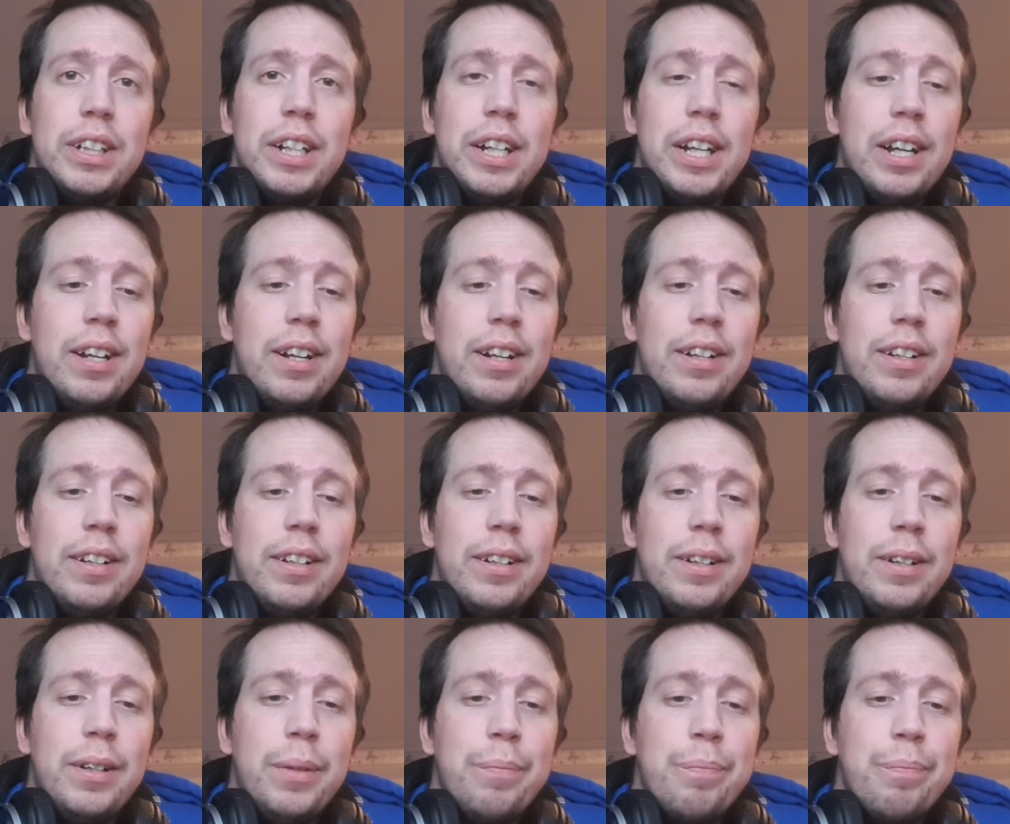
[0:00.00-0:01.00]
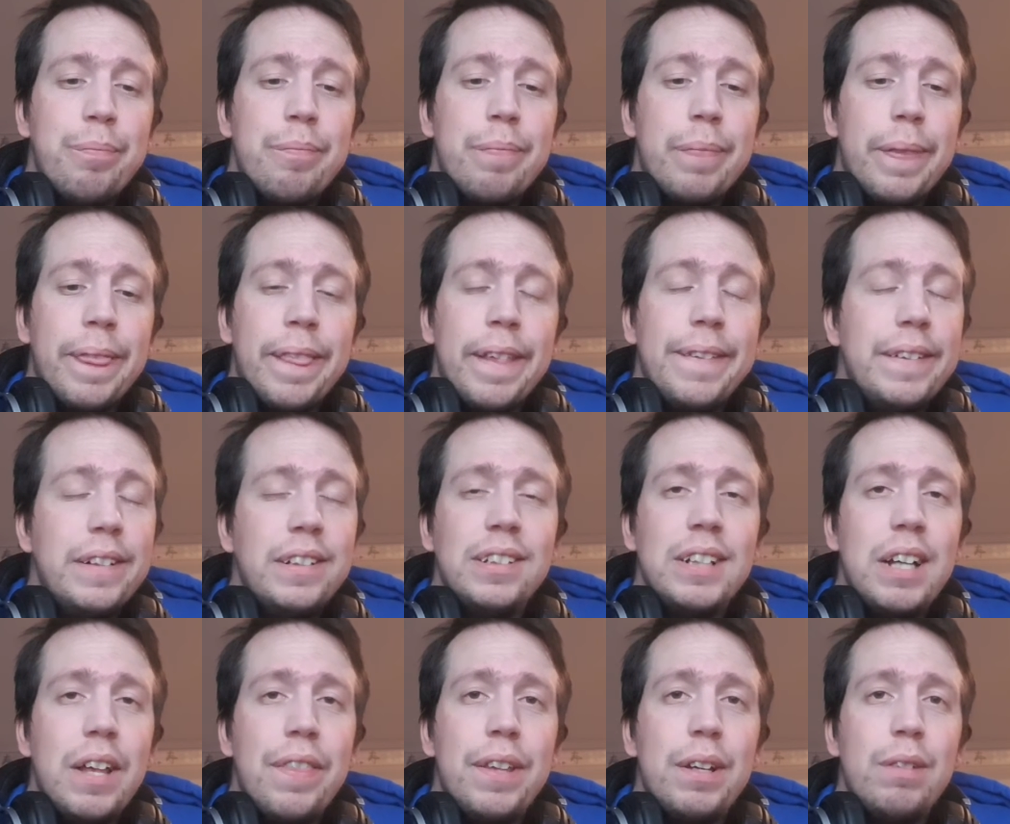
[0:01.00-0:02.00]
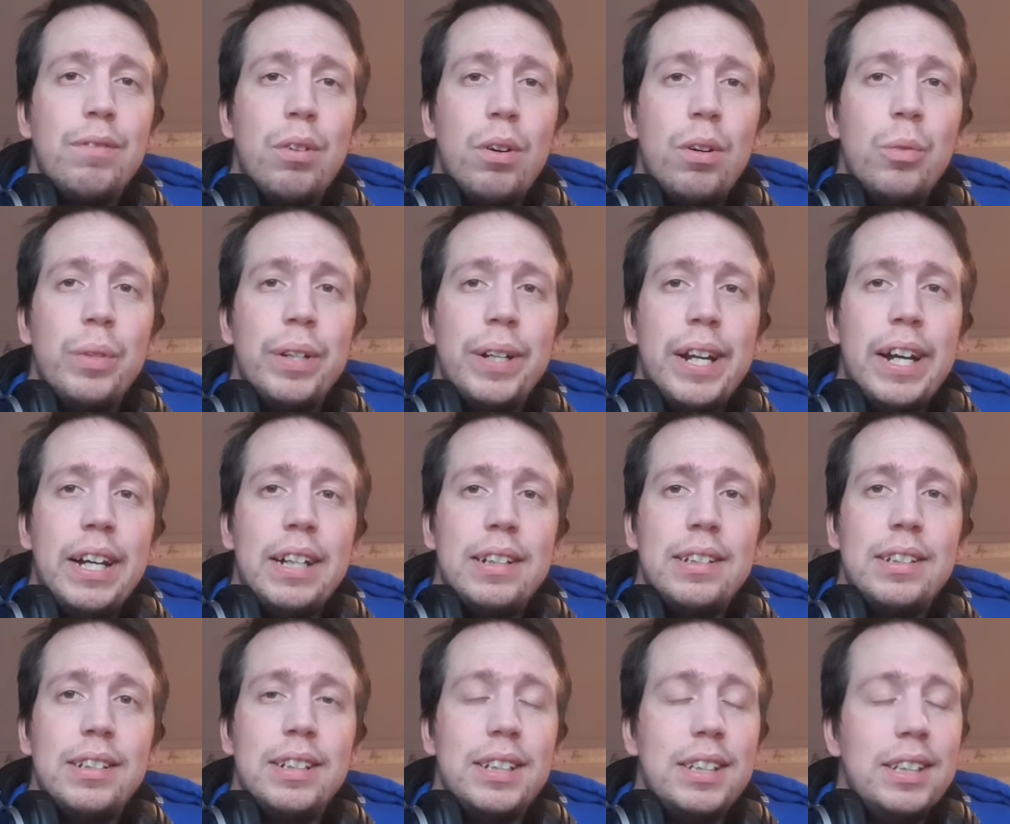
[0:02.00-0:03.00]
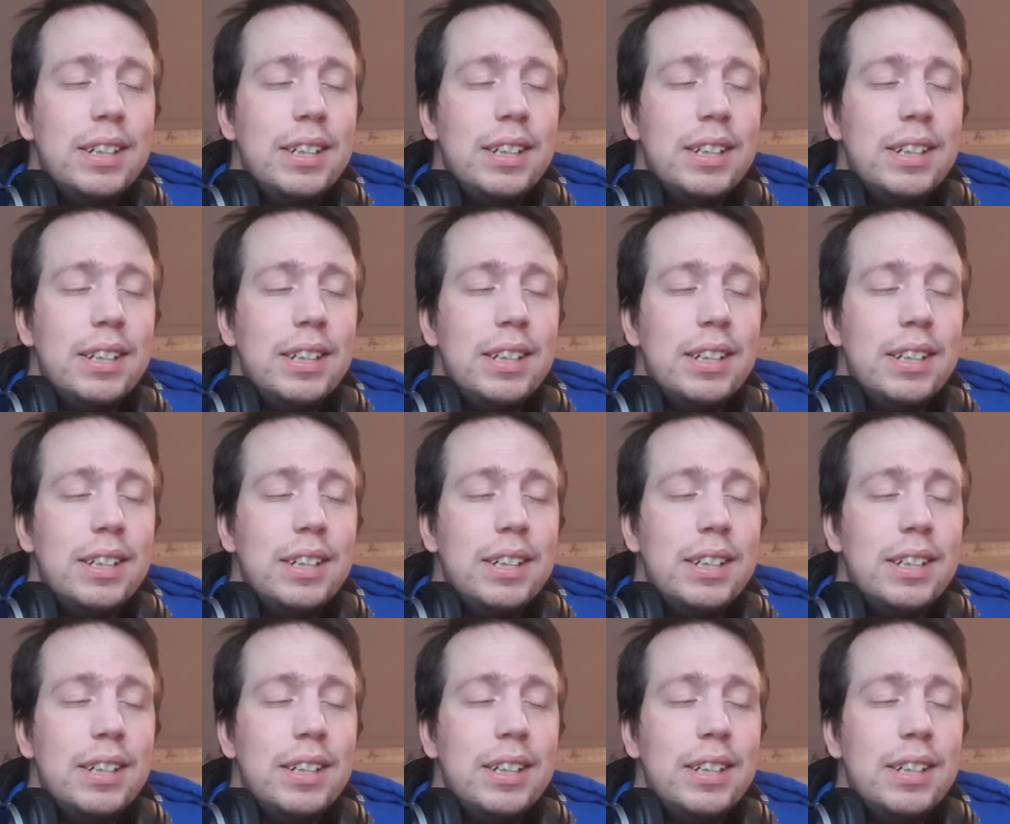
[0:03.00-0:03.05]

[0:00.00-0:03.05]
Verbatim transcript: And uh, there's nothing wrong with that.